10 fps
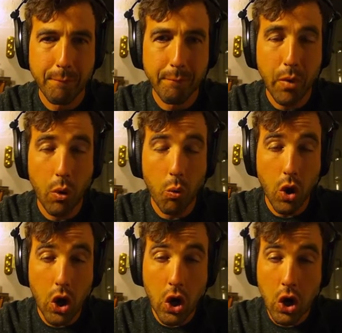Oh,
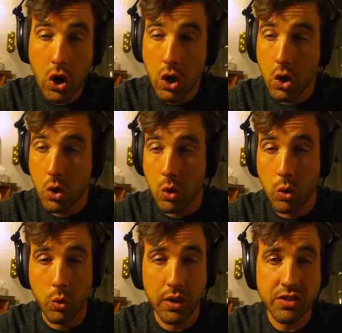whoa,
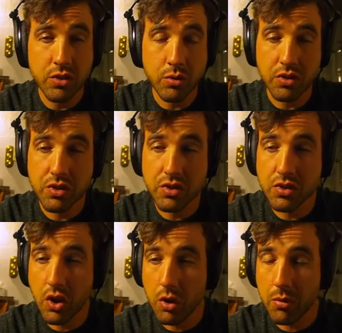it's doing
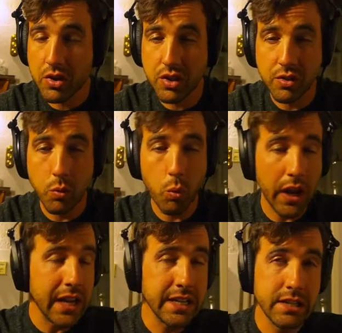so much, and it's
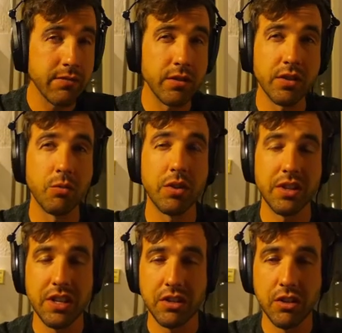way different than what the
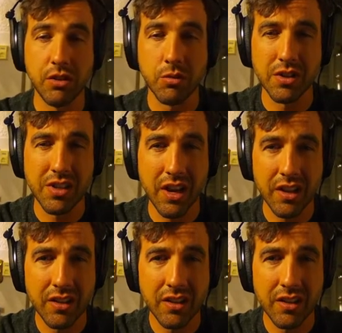EQ was, hey?